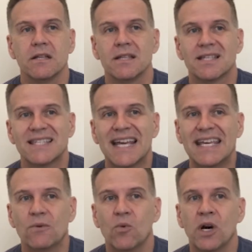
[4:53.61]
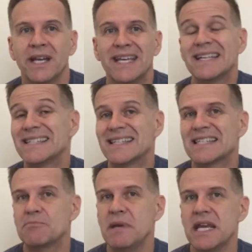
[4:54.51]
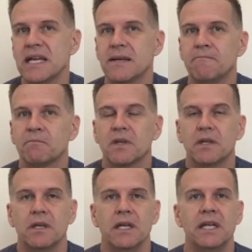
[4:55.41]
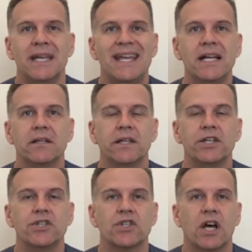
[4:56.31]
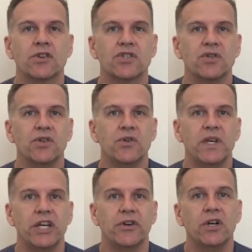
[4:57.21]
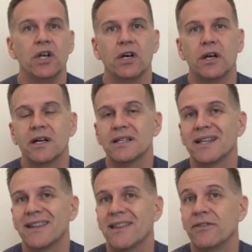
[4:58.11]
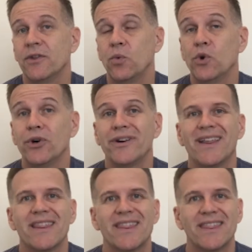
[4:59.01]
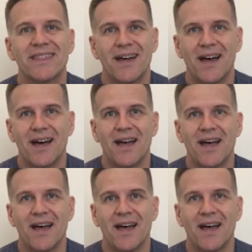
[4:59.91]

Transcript: The second one is the speed. In English, I'll show you here, the word the.